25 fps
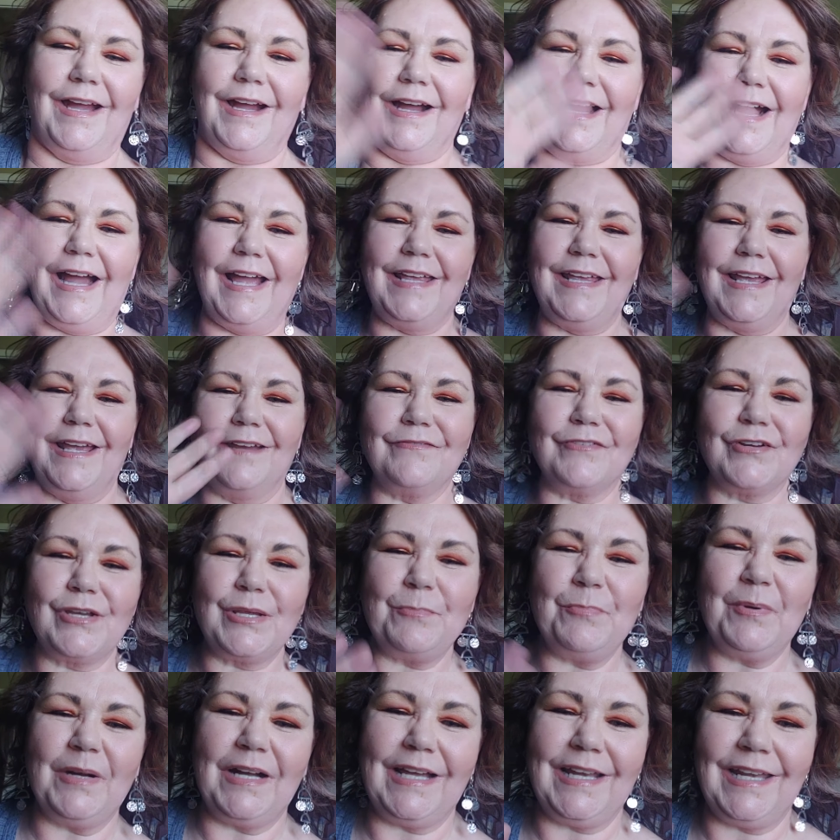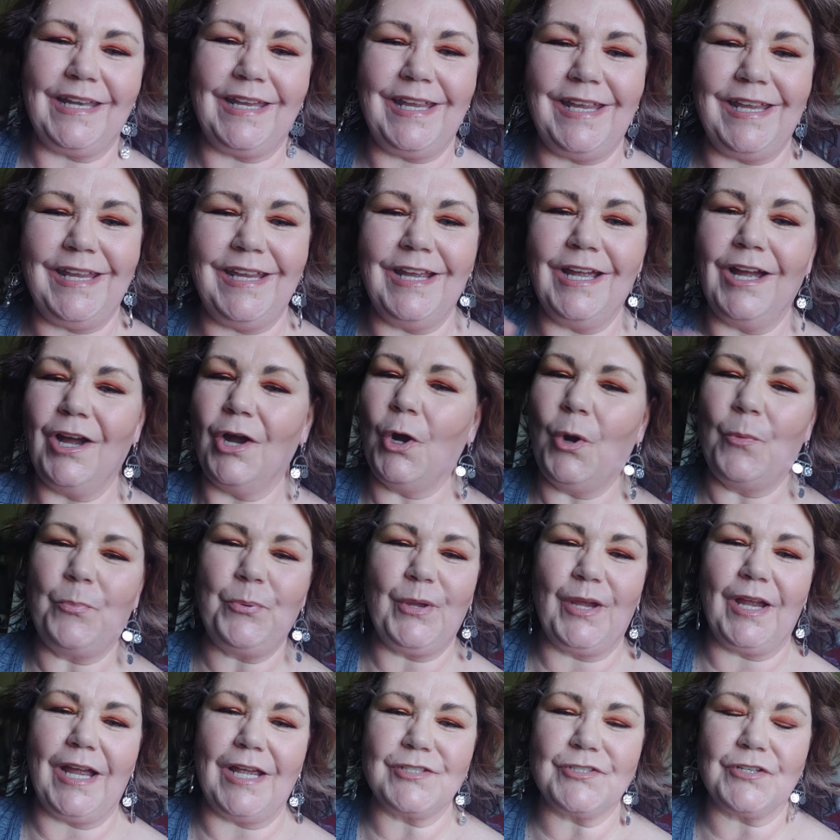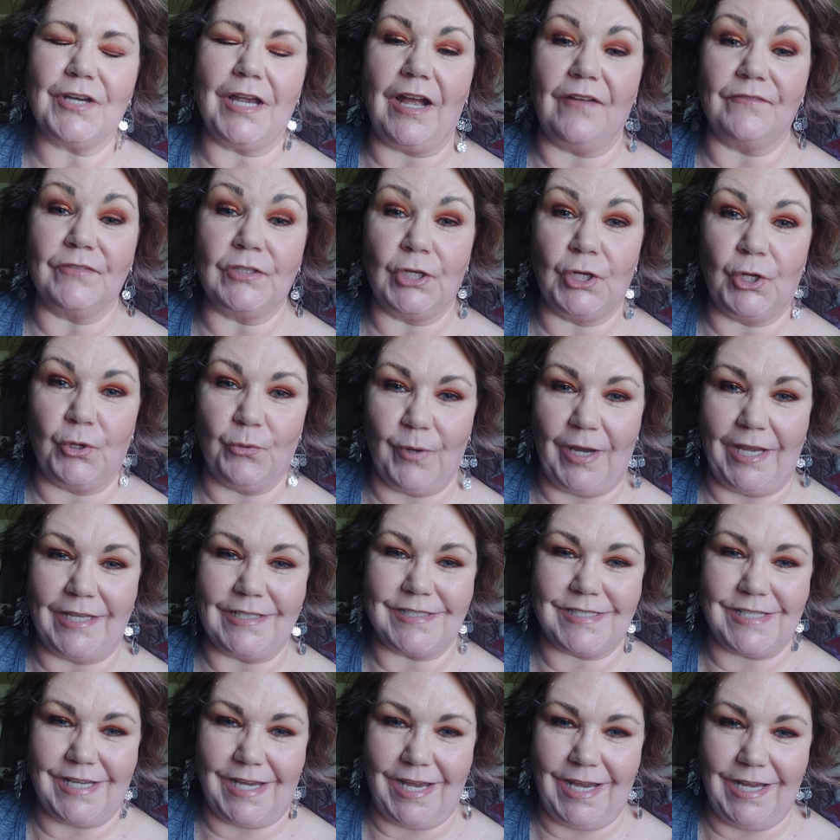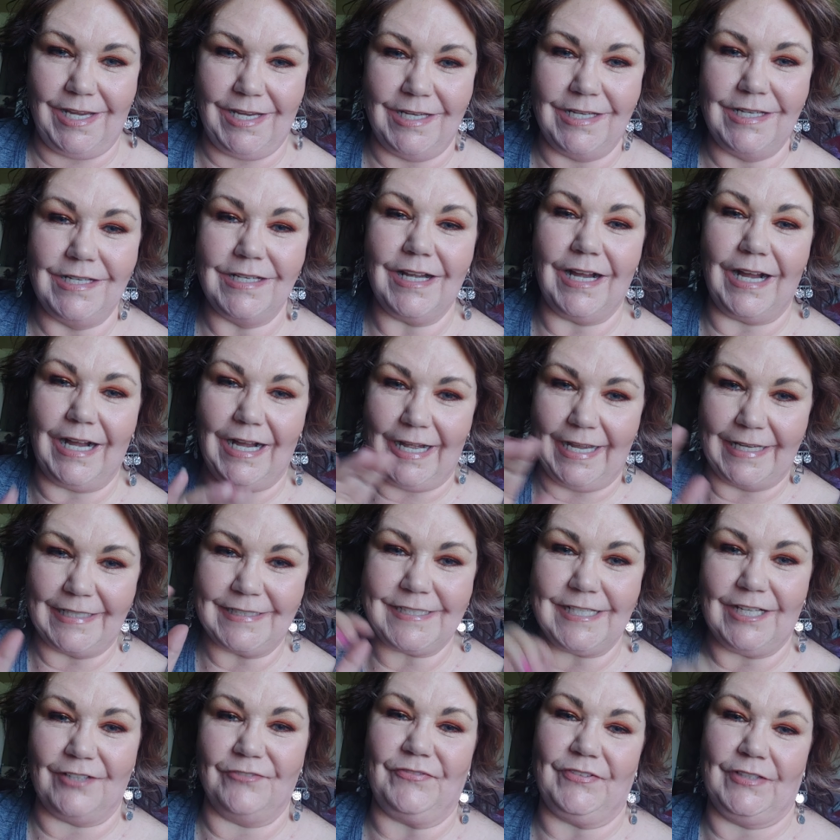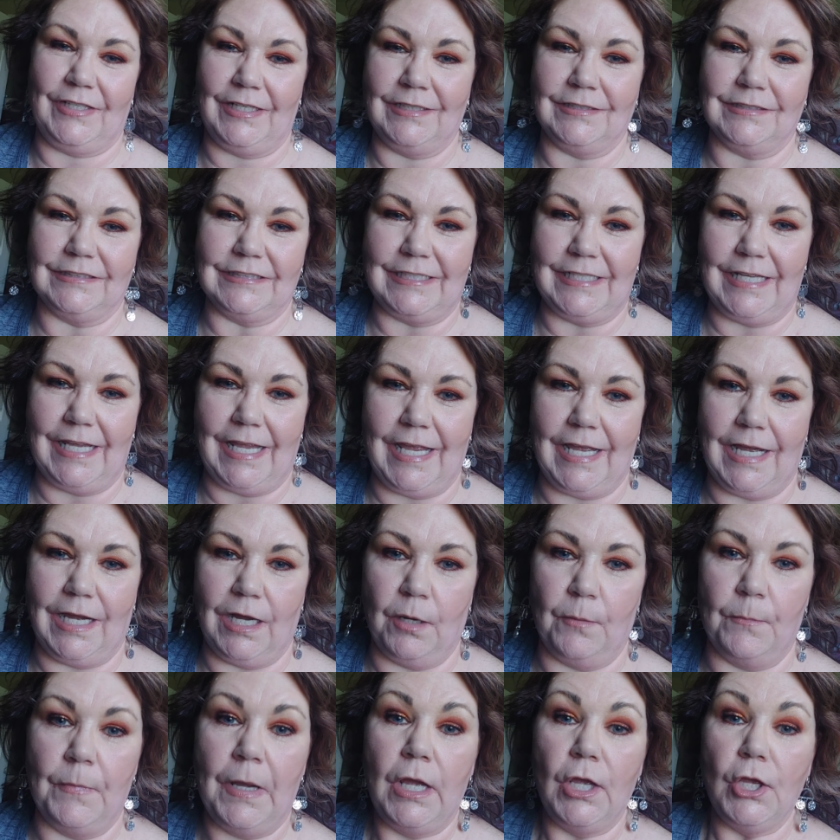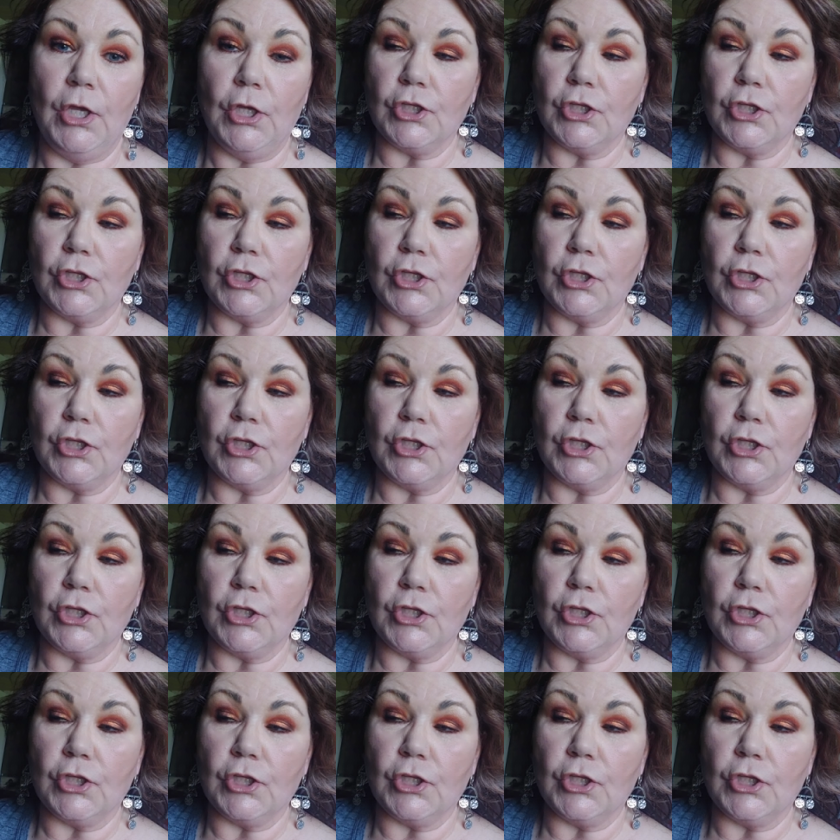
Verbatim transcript: Hi, everybody. Hope you guys are having a great day. I definitely am.